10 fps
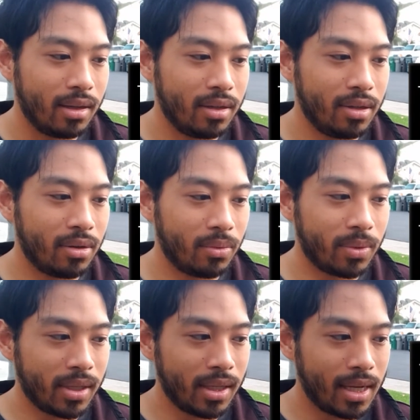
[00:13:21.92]
you don't
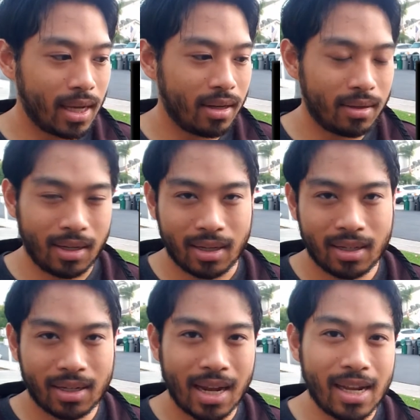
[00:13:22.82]
really get,
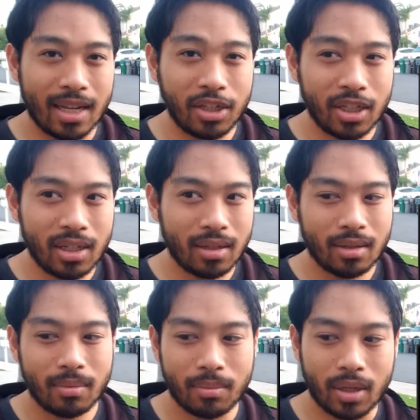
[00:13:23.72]
it's kind of itchy,
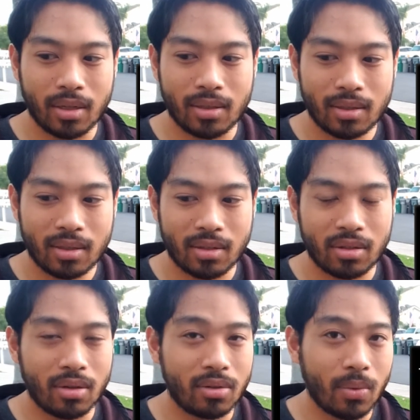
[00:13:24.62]
but
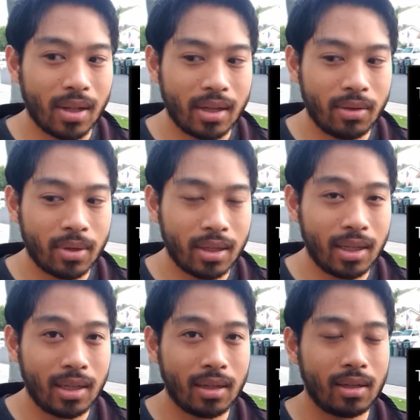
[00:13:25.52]
there's no swelling
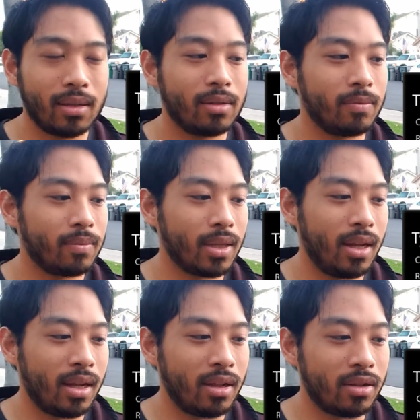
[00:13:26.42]
really,
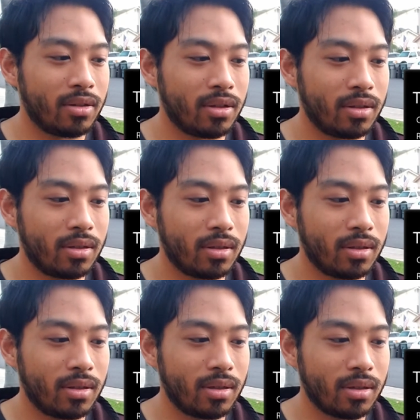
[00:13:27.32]
and there's
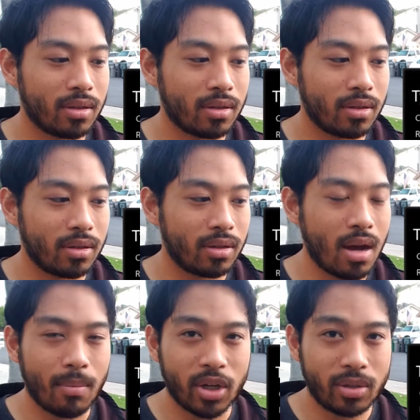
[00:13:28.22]

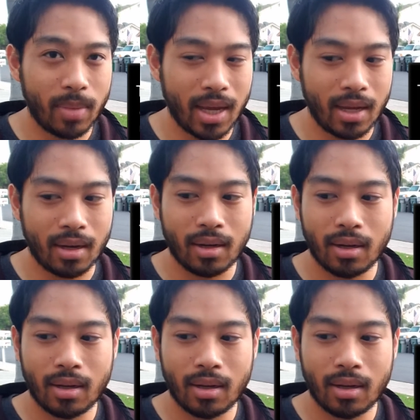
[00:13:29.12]
not much pain.